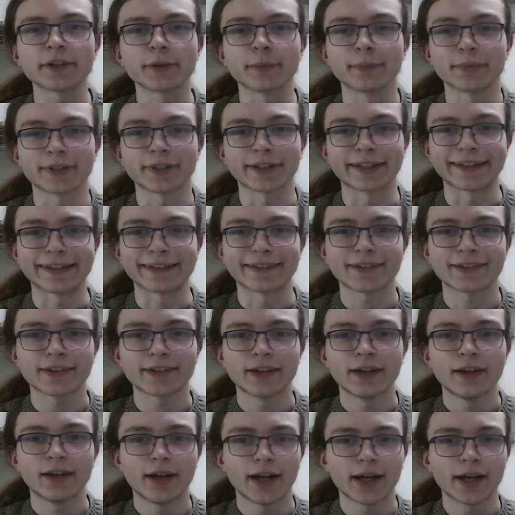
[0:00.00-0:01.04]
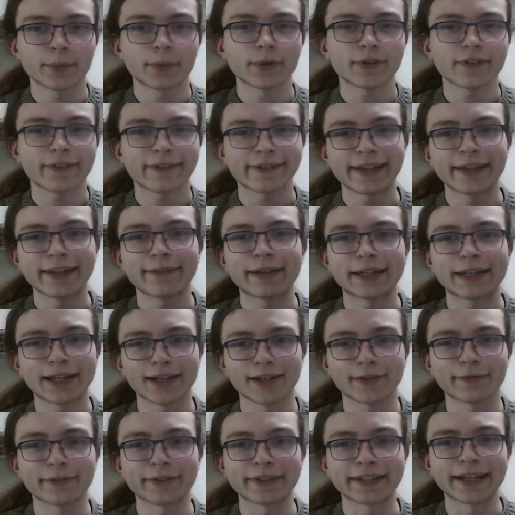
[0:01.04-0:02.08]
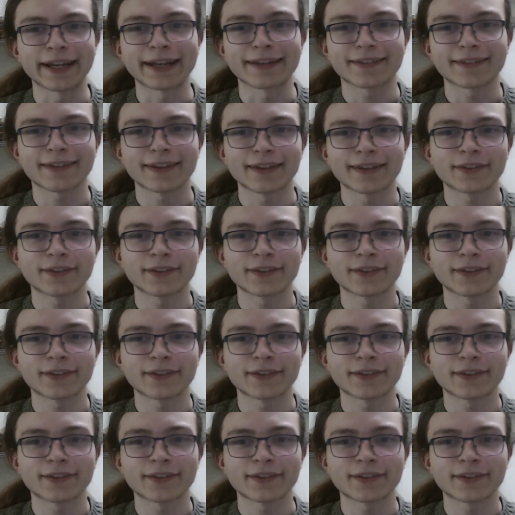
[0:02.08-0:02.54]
complete. I want to say that out of the gate.